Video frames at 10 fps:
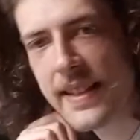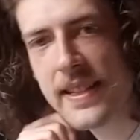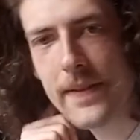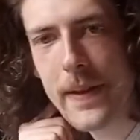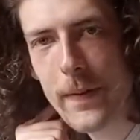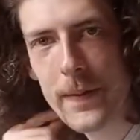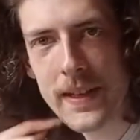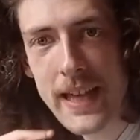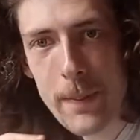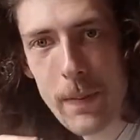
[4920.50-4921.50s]
of everything that
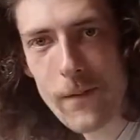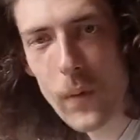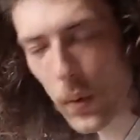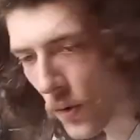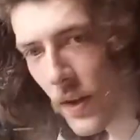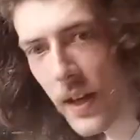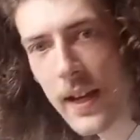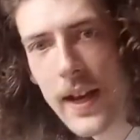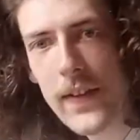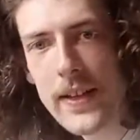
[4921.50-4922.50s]
came before,
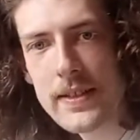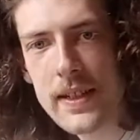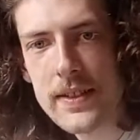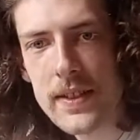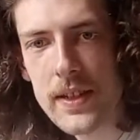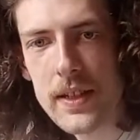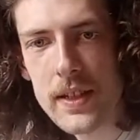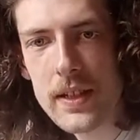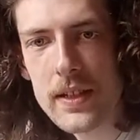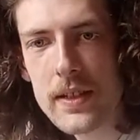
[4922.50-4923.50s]
and that's kind of the
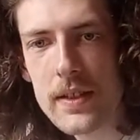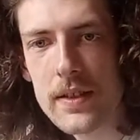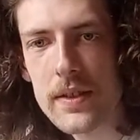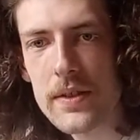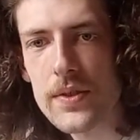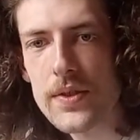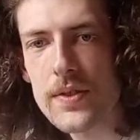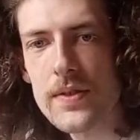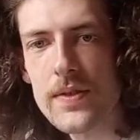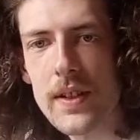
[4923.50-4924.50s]
conclusion,
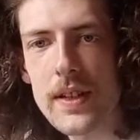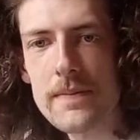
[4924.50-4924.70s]
right?